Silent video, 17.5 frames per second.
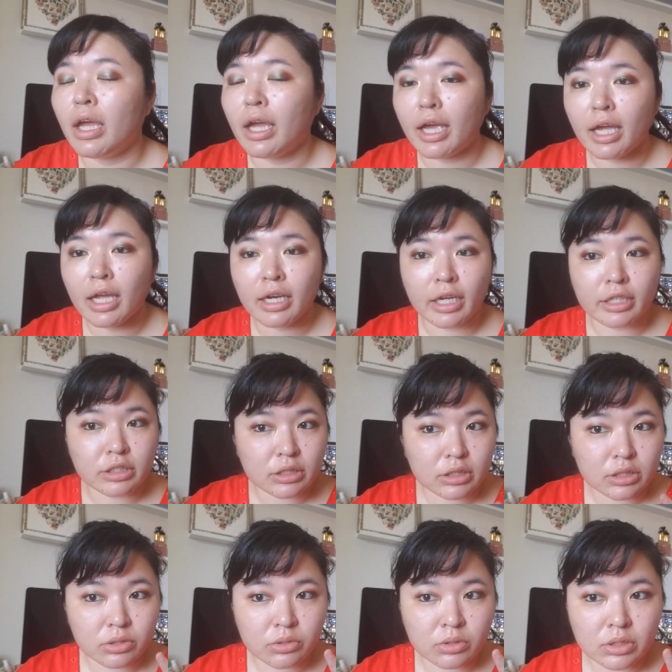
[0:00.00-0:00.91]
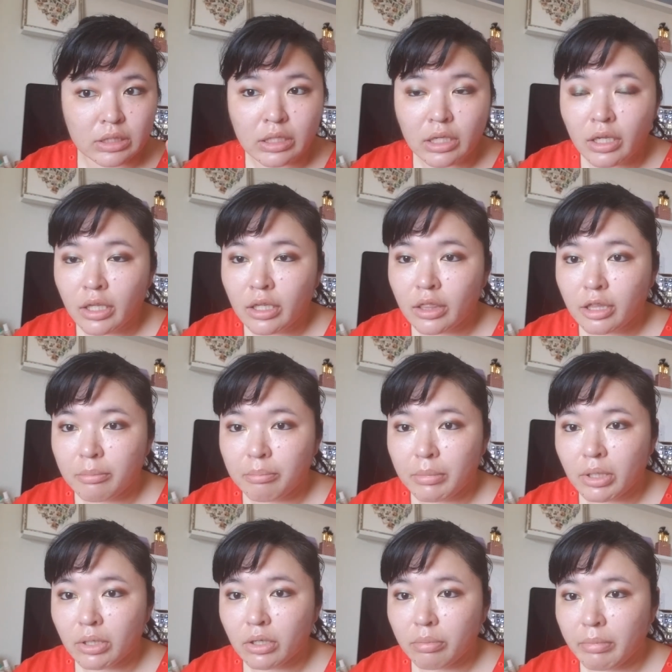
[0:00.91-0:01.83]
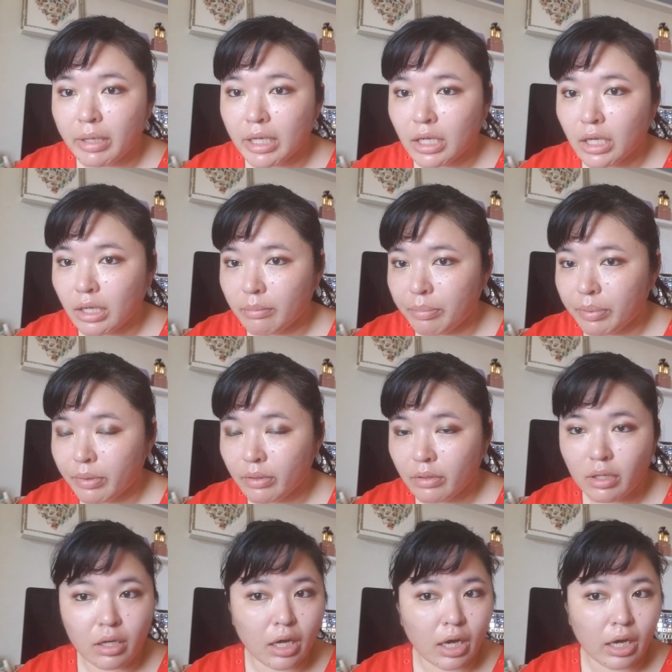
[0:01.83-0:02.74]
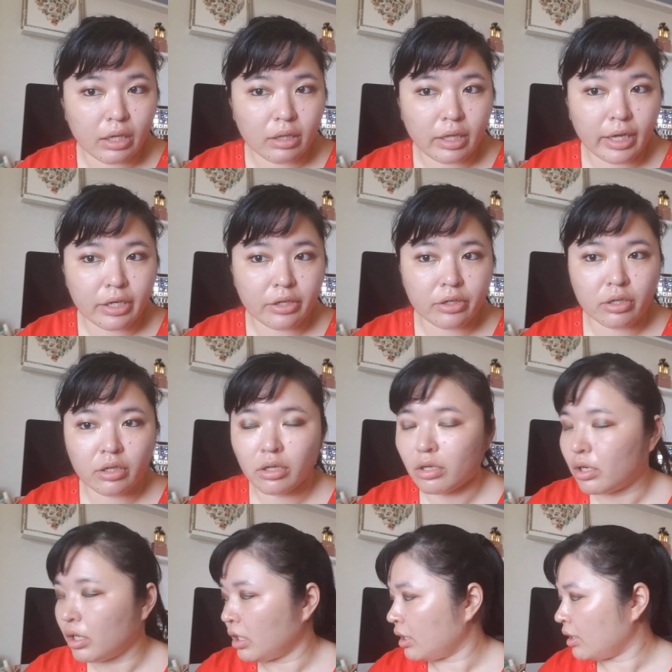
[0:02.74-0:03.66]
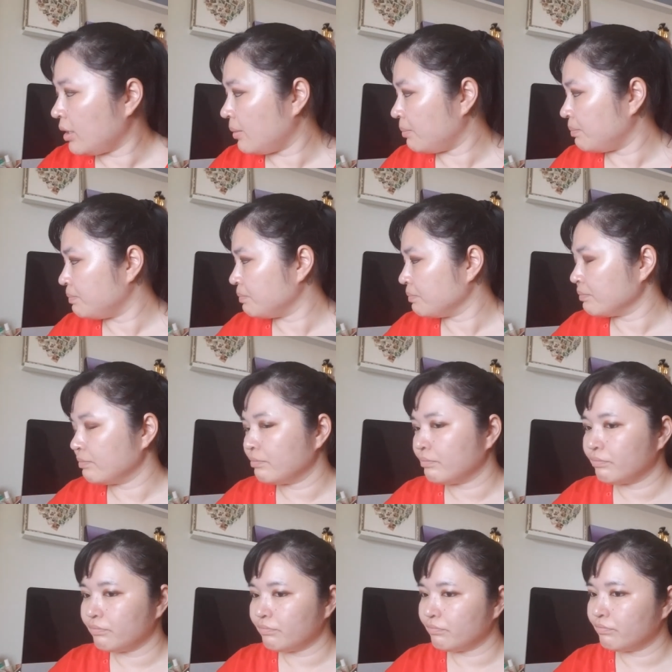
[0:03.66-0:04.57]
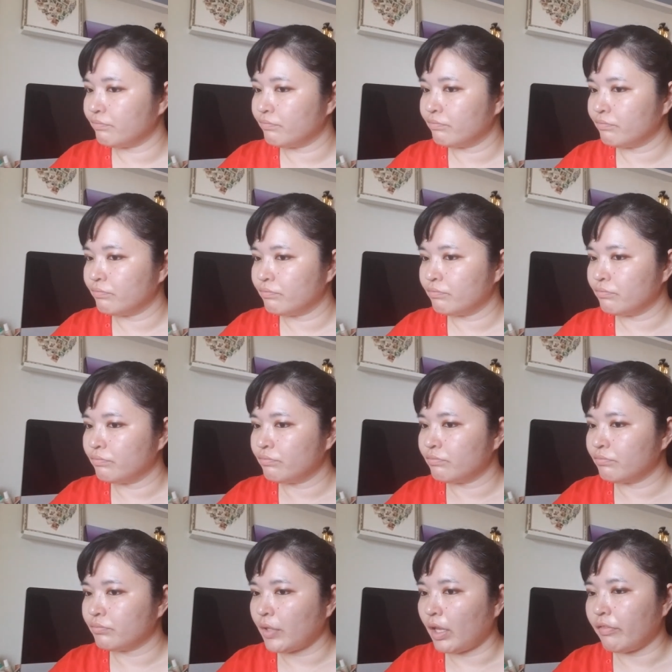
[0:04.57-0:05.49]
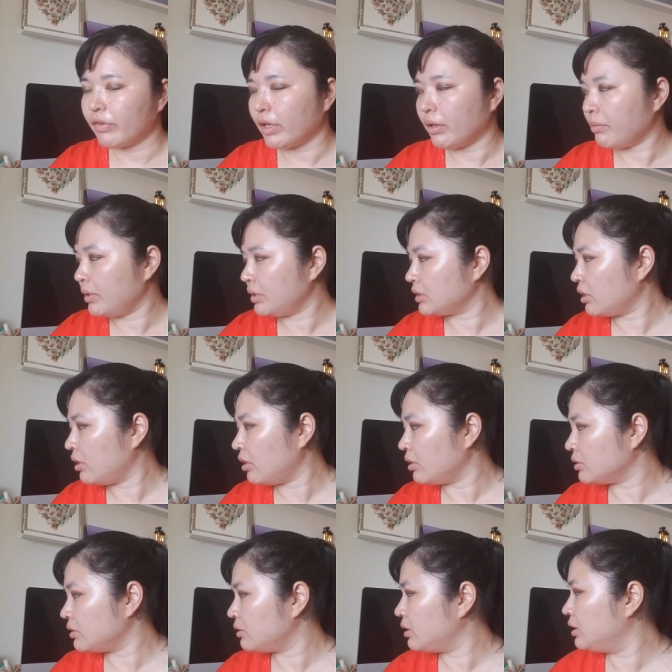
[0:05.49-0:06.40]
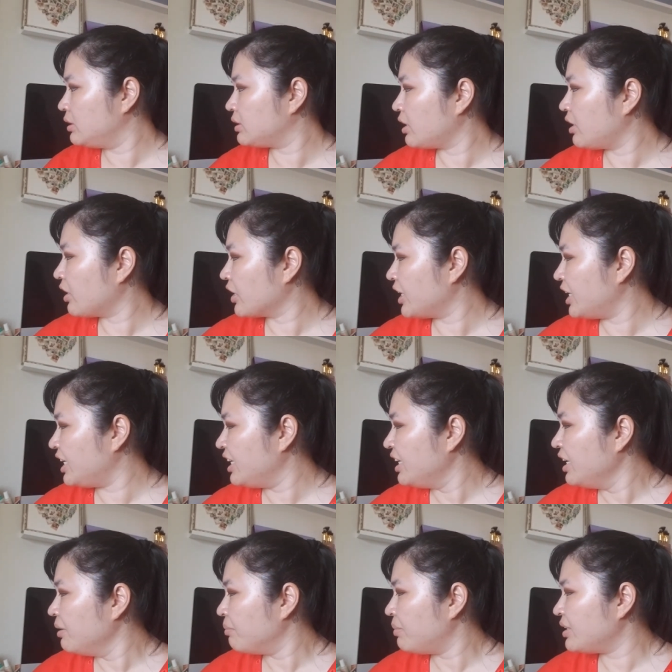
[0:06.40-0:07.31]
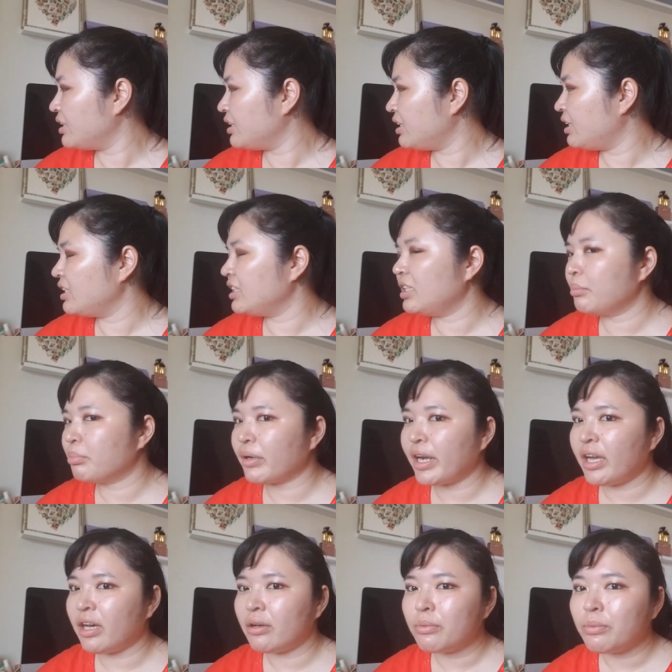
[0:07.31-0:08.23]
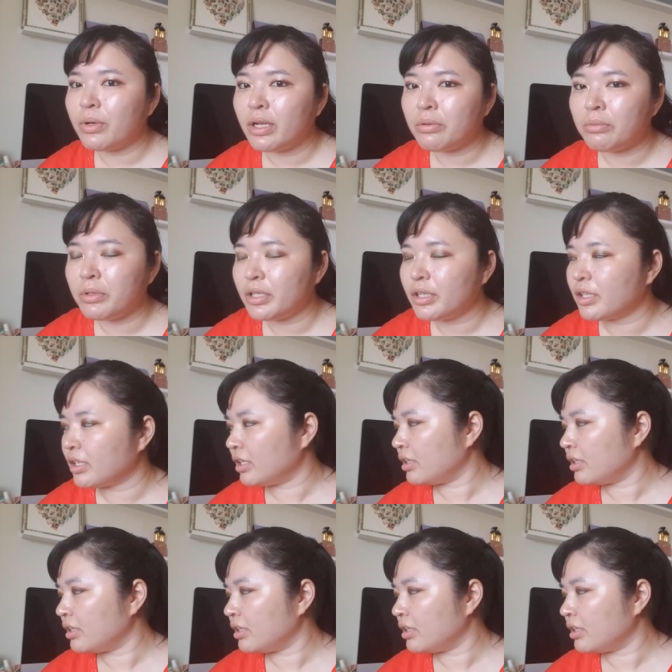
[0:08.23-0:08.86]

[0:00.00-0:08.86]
And I just used the Milk Makeup eyeliner. Um, I forget what it's called, sorry. But the, the brown one with